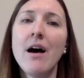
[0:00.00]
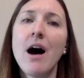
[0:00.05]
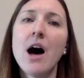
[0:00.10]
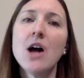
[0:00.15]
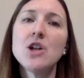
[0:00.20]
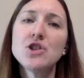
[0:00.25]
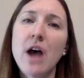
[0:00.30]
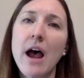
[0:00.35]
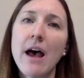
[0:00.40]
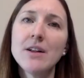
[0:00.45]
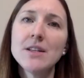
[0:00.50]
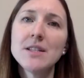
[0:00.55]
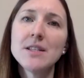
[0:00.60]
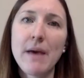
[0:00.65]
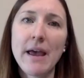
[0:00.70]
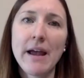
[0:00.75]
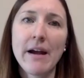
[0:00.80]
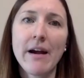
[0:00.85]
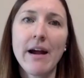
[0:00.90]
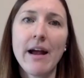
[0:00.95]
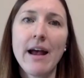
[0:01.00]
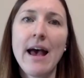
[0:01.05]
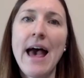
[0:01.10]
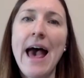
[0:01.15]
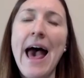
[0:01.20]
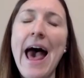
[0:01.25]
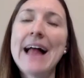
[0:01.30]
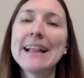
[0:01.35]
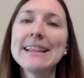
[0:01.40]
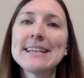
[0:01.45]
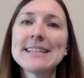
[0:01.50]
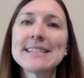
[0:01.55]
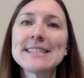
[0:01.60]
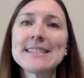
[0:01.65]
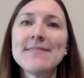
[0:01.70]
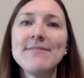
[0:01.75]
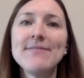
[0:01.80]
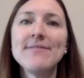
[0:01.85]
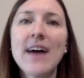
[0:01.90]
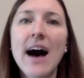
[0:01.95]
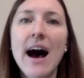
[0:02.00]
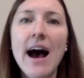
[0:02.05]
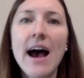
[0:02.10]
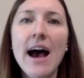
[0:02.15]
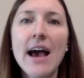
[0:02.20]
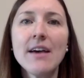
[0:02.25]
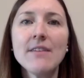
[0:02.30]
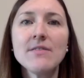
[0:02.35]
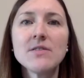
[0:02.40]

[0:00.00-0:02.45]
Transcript: a child's parent at least five